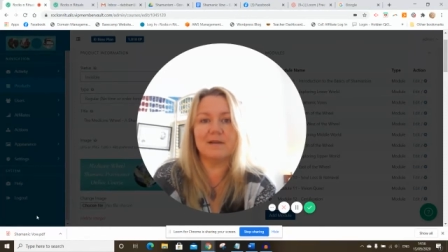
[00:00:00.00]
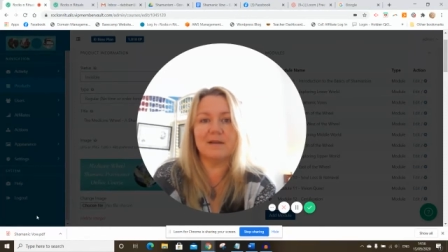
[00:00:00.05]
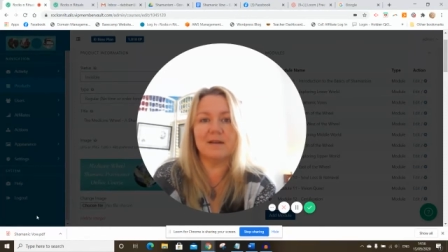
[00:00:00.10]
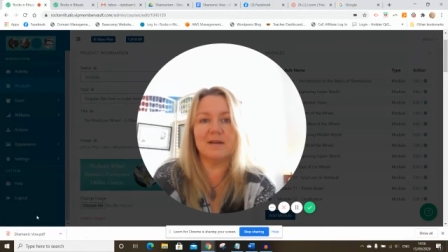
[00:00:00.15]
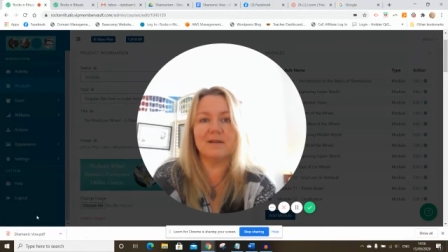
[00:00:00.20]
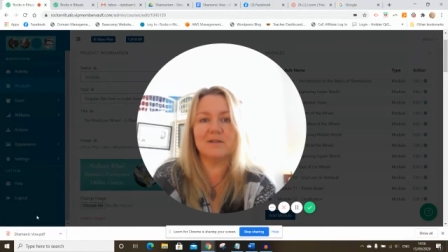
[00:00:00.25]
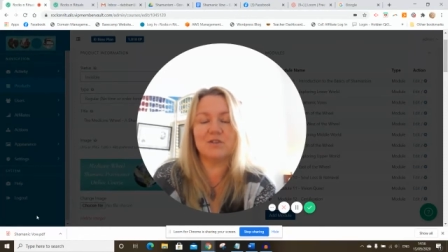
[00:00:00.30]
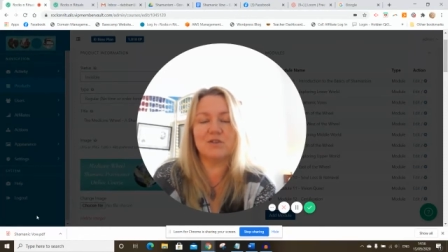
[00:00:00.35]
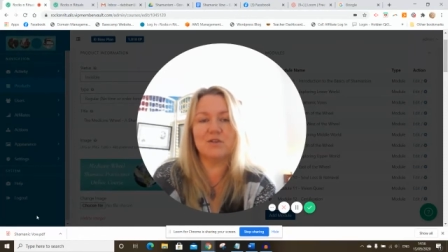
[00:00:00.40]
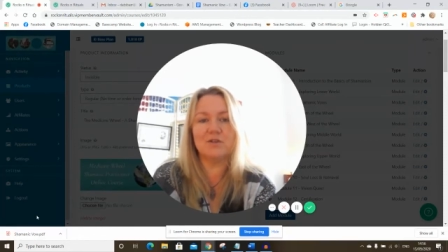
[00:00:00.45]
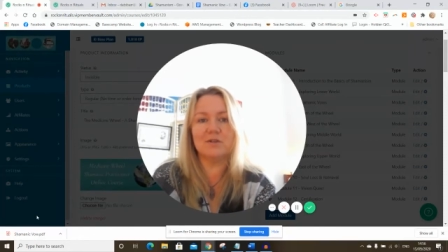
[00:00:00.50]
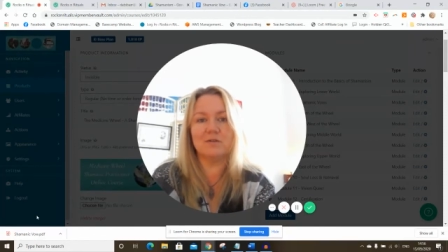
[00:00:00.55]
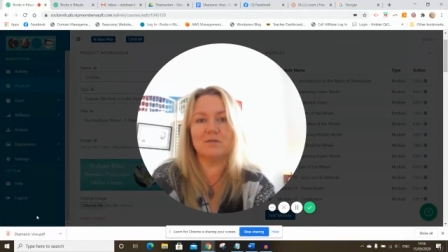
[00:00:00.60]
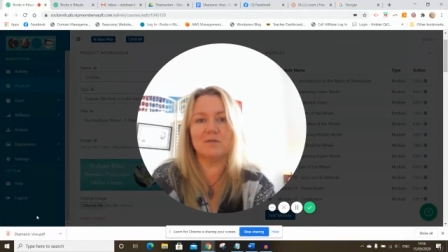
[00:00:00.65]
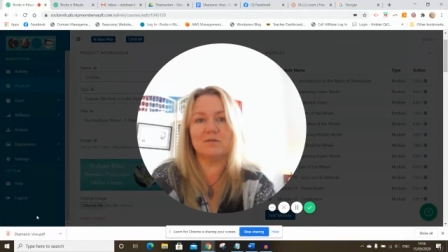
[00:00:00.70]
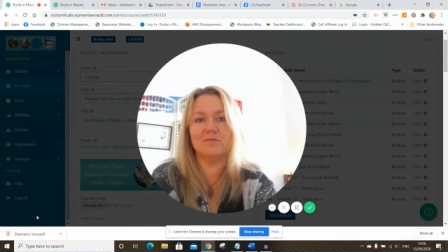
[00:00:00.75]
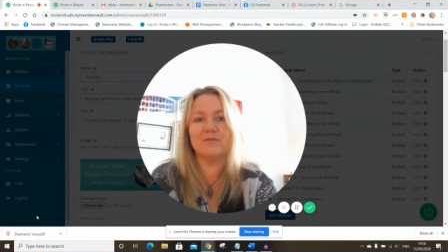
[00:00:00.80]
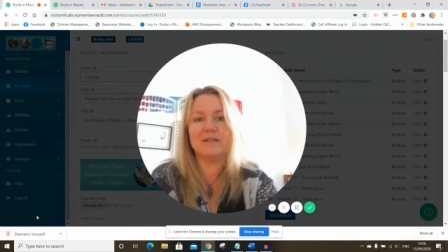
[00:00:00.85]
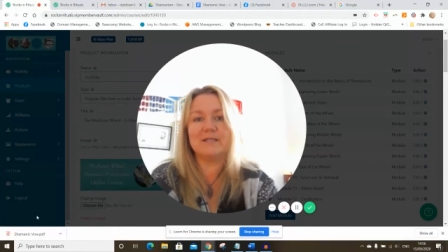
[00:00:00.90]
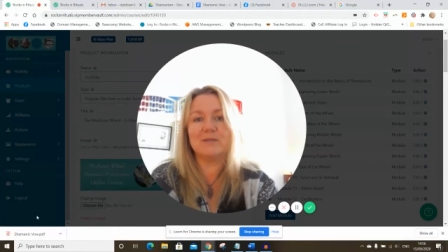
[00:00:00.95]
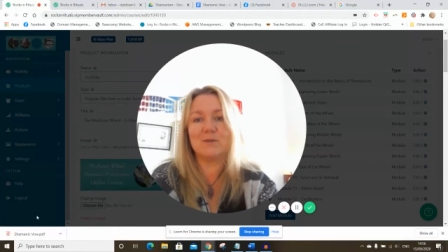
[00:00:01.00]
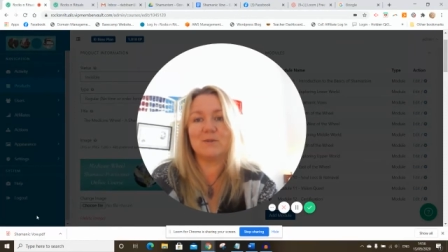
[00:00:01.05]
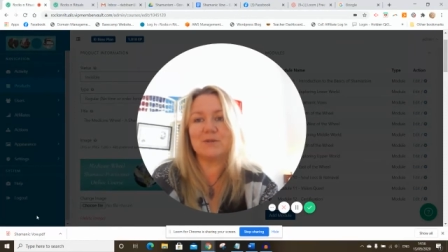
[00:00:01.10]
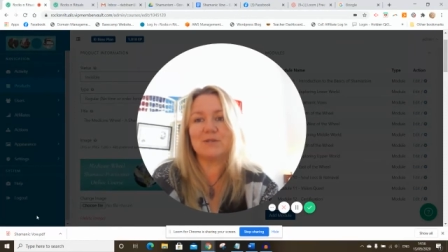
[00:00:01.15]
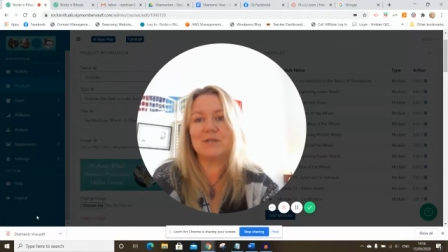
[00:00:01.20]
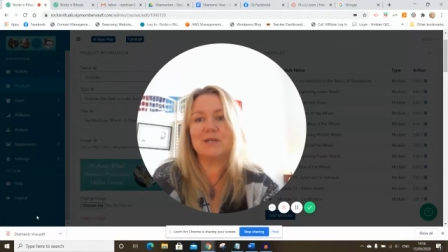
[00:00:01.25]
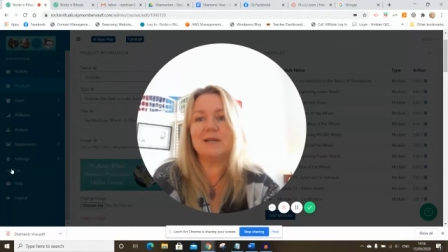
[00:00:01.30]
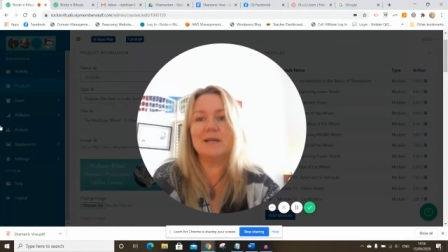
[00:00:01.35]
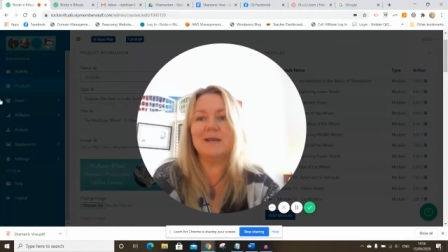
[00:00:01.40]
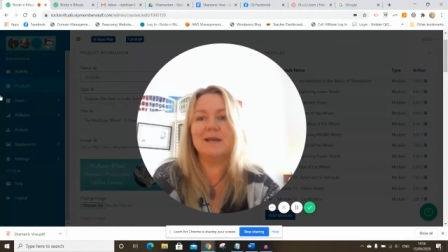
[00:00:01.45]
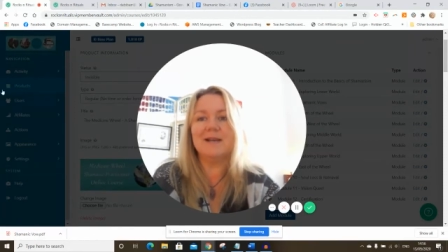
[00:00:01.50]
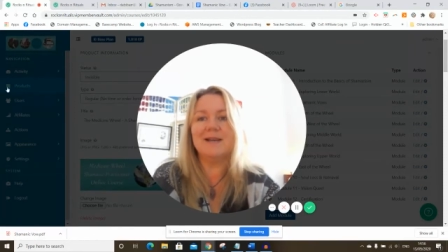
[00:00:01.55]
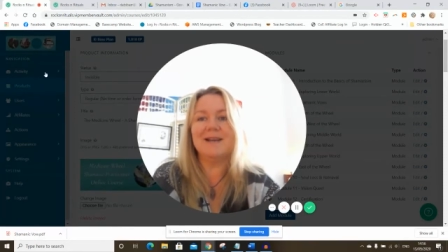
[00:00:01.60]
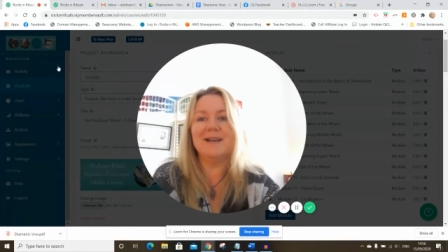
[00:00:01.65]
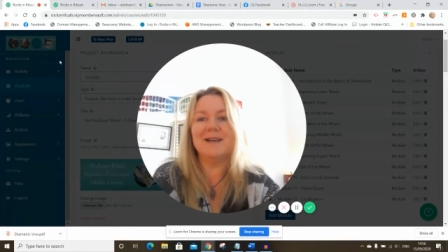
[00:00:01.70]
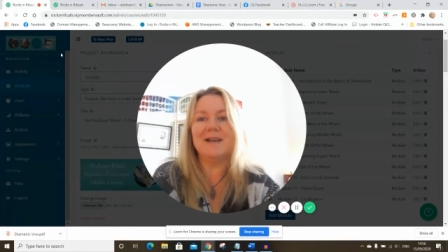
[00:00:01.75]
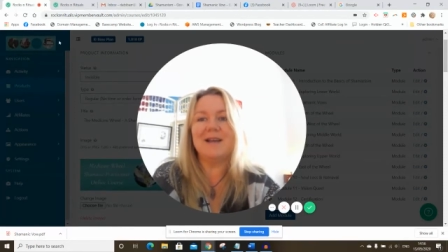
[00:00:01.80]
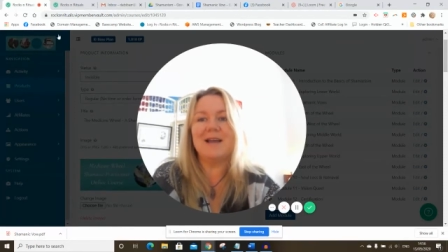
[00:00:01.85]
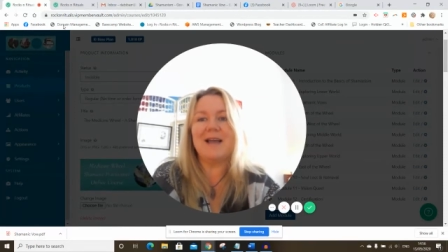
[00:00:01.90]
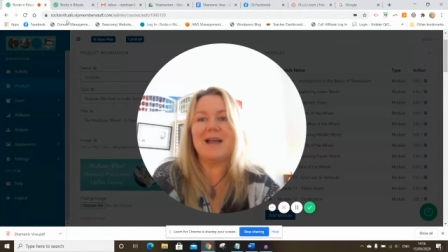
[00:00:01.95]
uh, tool or a resource.
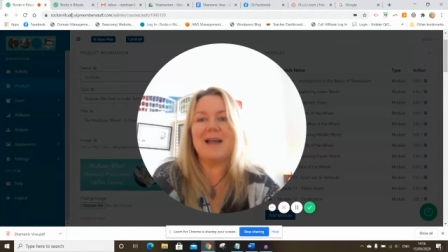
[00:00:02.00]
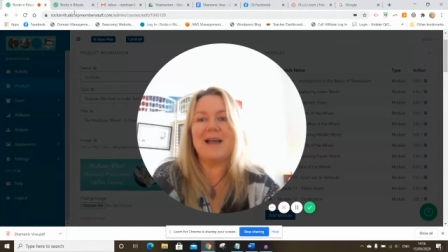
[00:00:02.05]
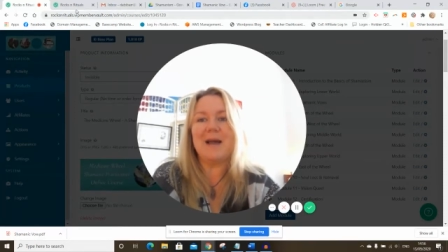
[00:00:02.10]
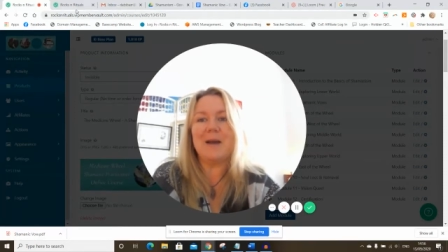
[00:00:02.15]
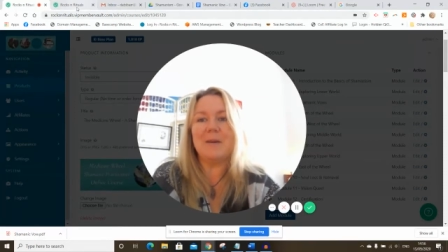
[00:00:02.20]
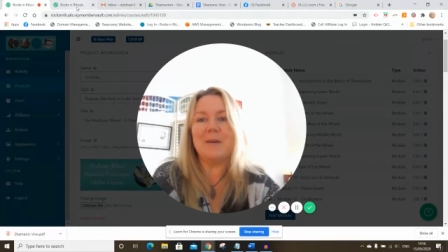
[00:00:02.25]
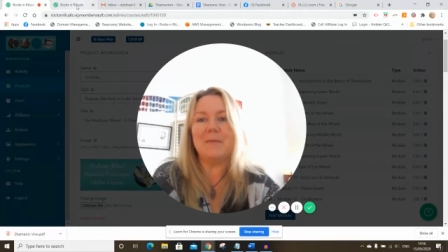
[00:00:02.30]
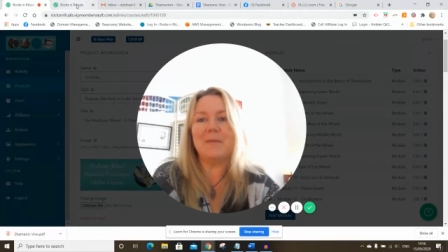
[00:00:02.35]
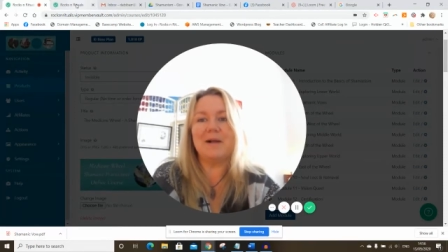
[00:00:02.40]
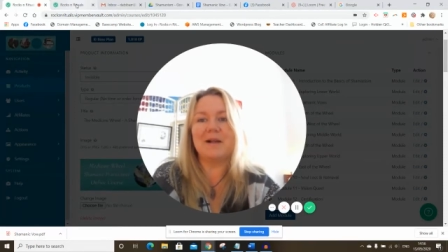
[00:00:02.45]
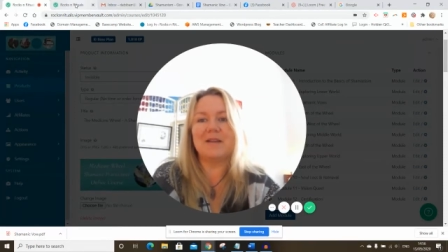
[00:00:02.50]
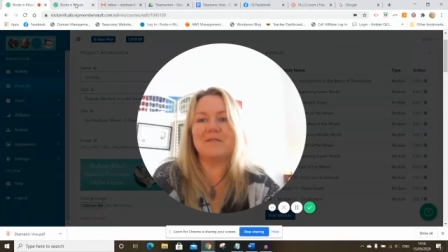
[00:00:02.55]
Um, I'll